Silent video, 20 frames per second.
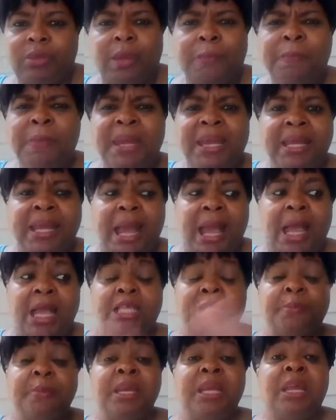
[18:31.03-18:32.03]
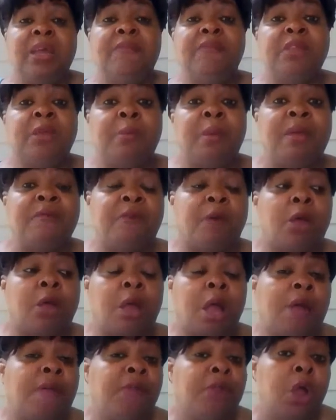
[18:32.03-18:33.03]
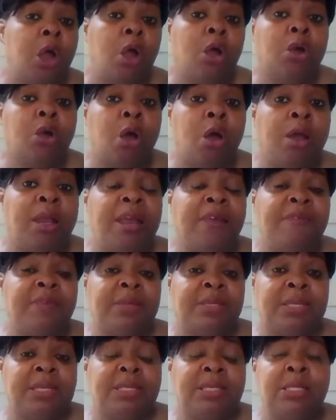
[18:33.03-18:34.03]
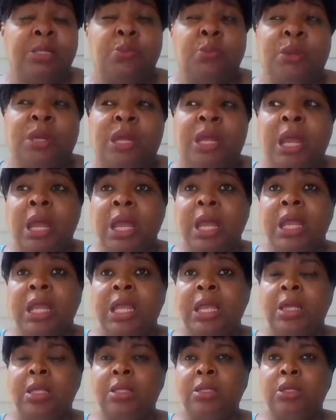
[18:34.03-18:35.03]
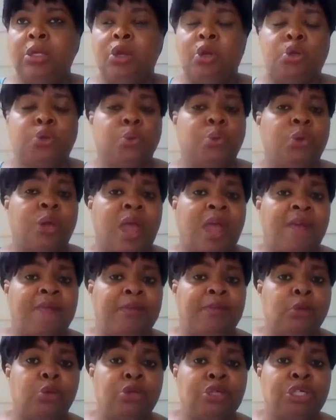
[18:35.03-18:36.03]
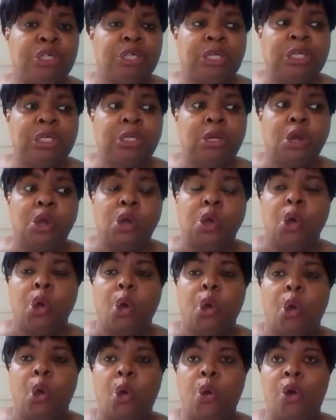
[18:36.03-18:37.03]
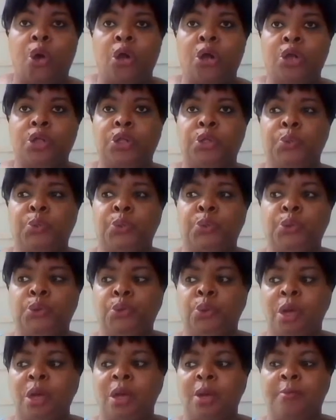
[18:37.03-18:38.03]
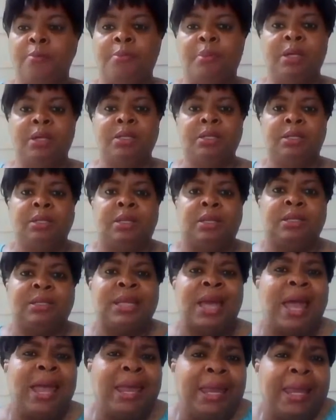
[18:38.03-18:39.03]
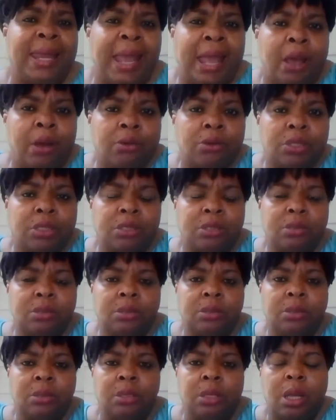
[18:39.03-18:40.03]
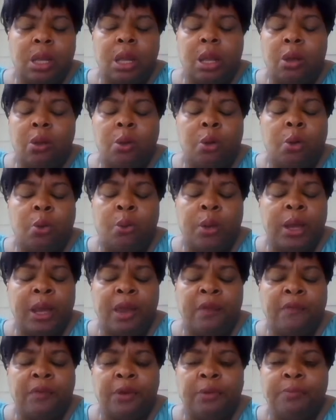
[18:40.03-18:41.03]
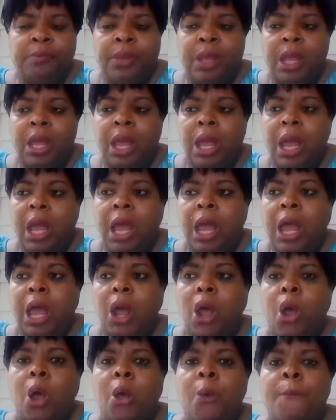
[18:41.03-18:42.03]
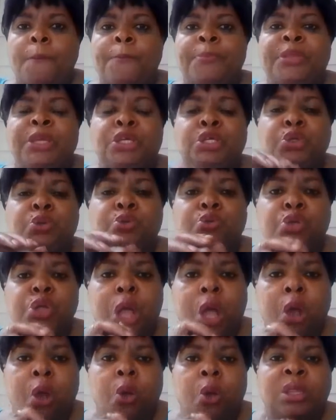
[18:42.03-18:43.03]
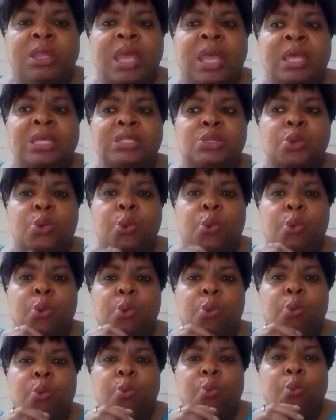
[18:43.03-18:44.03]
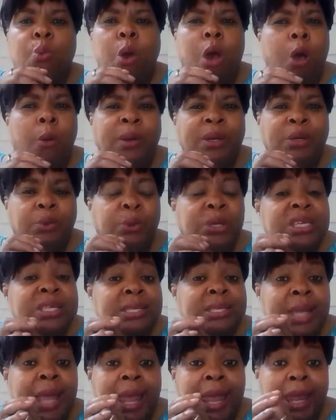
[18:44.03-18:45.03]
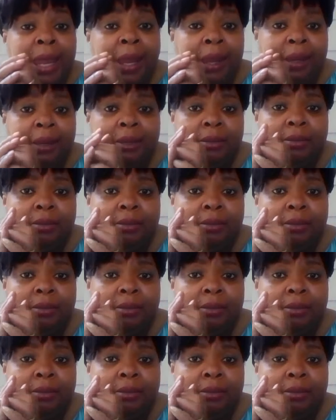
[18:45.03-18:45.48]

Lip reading: Many kinds. Many of them have long gone, have existed, through evolution or through dying out or whatever. Did you know that we sang?